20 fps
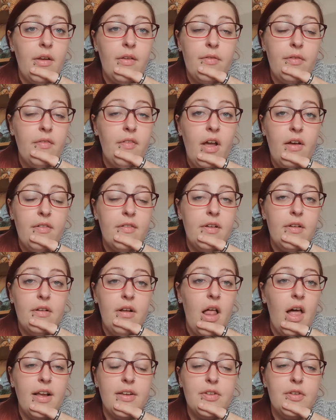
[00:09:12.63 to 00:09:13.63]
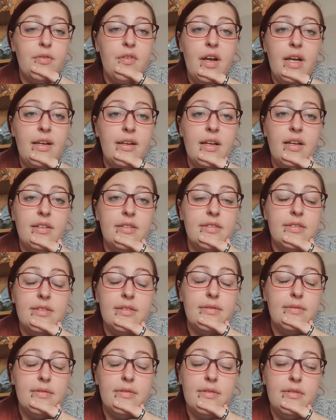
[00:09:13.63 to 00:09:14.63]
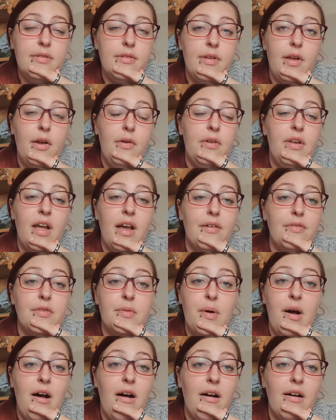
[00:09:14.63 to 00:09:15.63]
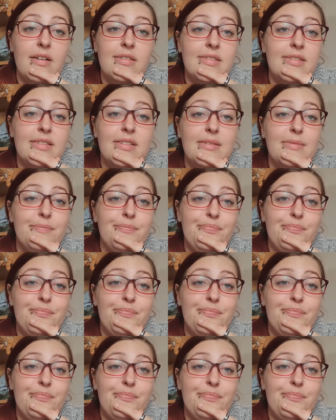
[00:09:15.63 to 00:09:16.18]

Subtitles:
If you've ever liked to read it, you only have to ask.